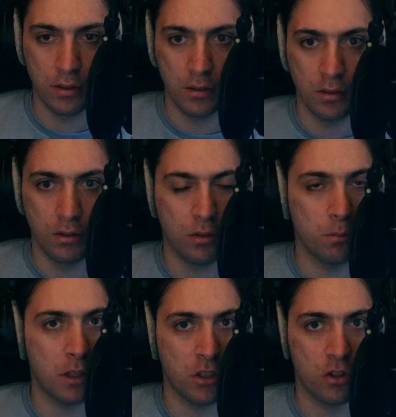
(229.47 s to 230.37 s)
Not
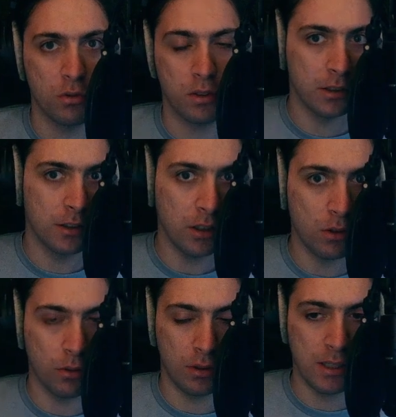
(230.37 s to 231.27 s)
much to it.
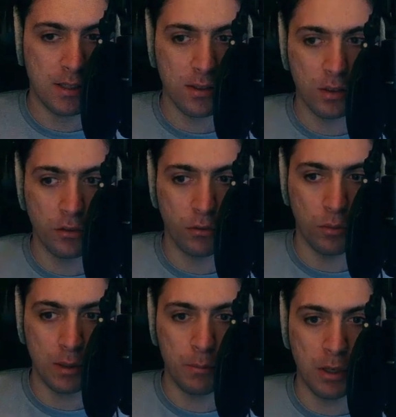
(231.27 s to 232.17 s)
Now let's solve
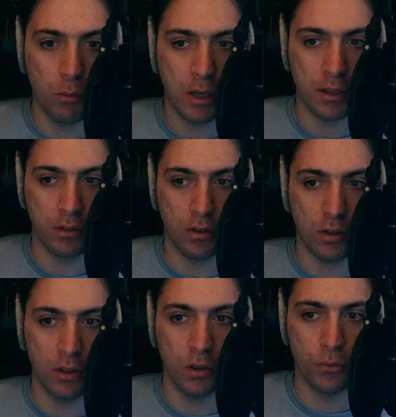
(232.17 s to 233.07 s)
one by one
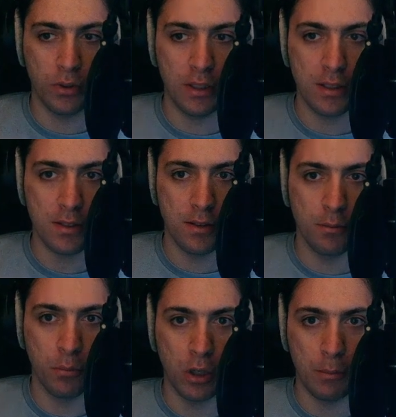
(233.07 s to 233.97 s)
all of these
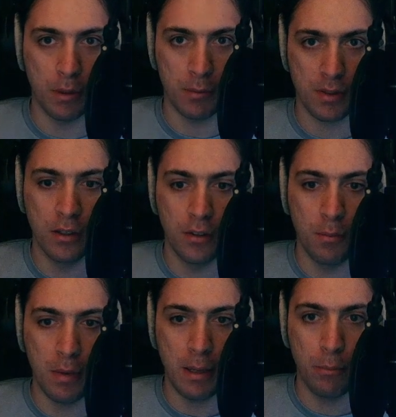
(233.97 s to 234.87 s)
problems. The
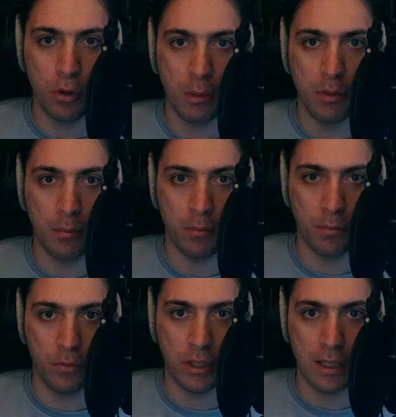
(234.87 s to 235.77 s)
main problem
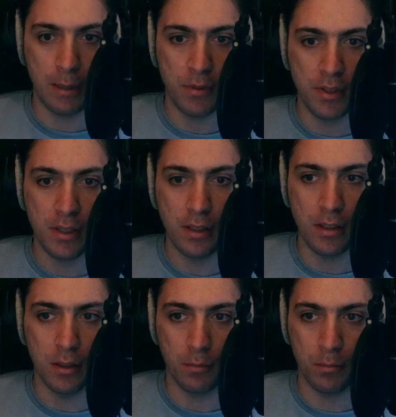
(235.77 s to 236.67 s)
that I'm seeing
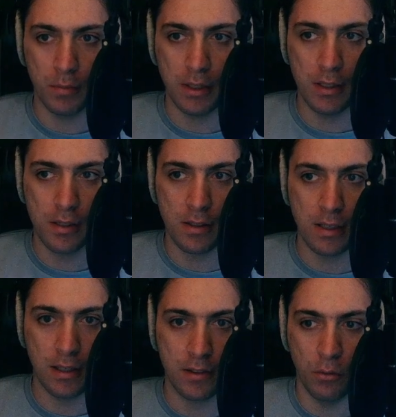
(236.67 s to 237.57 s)
here is
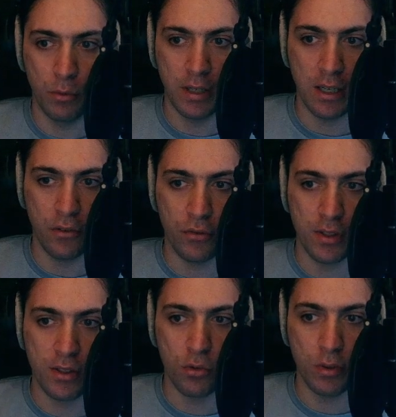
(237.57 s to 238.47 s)
that we have a
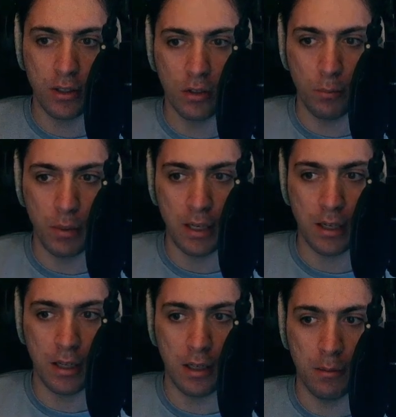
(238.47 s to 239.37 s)
string
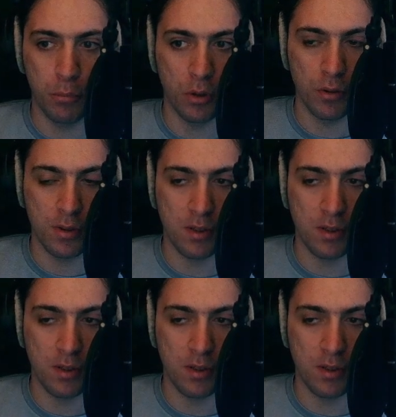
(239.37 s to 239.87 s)
compare in process